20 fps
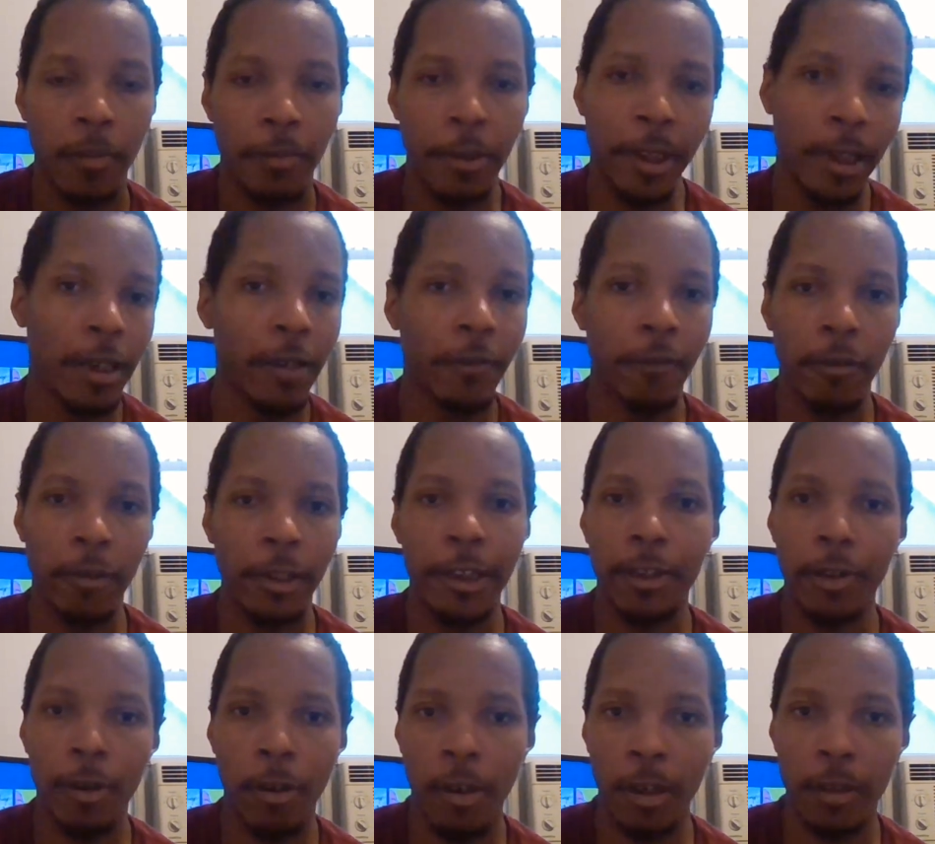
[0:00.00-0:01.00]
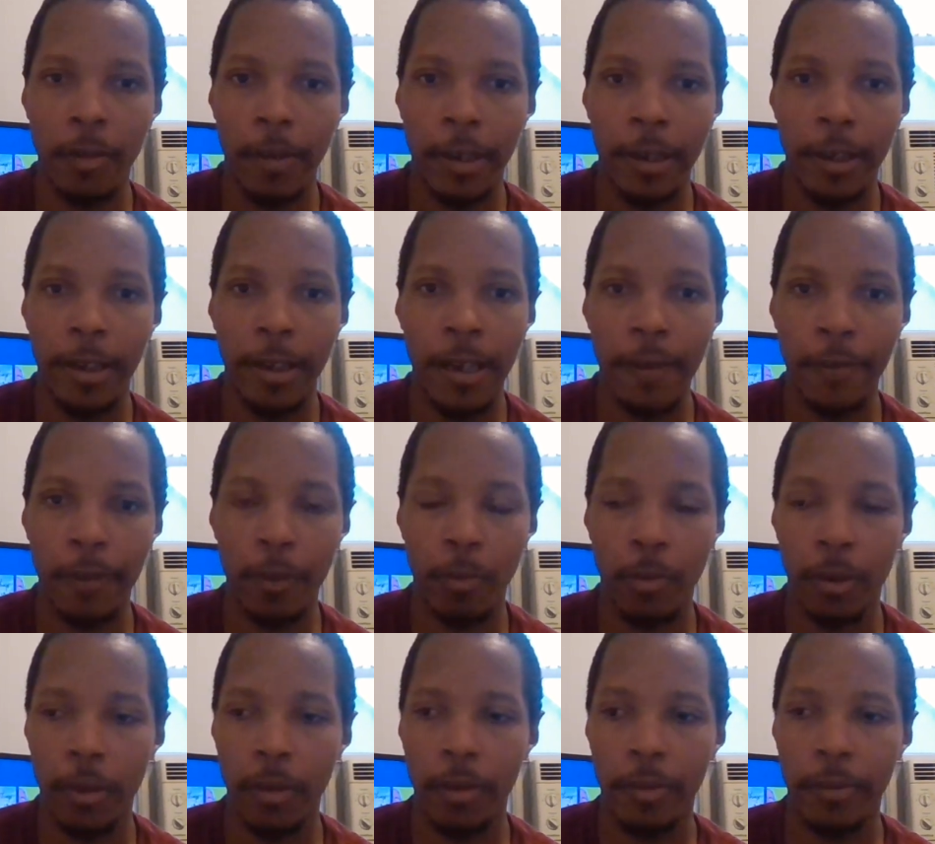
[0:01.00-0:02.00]
But they never really talked about it
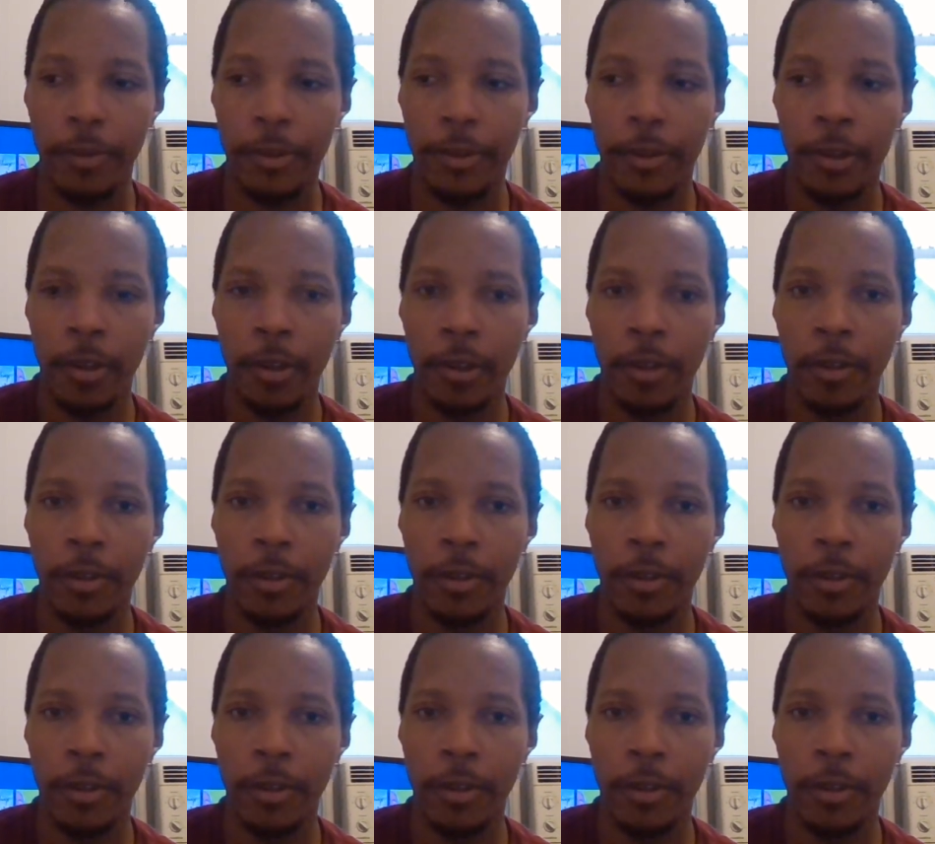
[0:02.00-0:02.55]
afterwards.